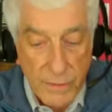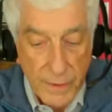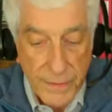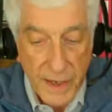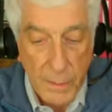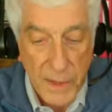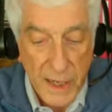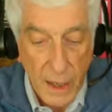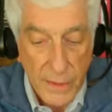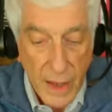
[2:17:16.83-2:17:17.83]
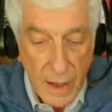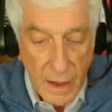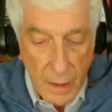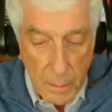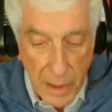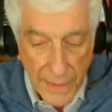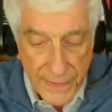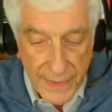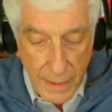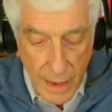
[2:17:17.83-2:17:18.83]
of the phenomenon. But,
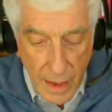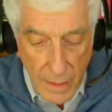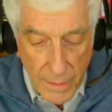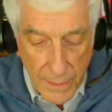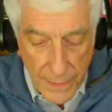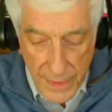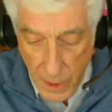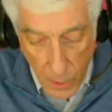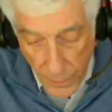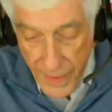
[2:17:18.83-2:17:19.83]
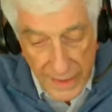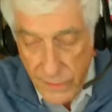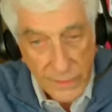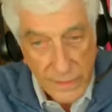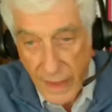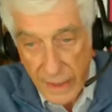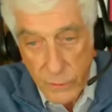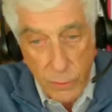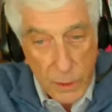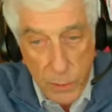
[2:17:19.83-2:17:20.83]

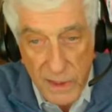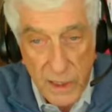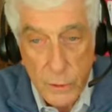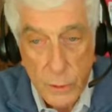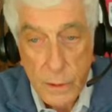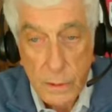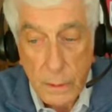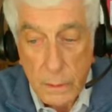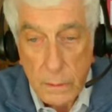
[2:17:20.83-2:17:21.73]
that's what we need to do.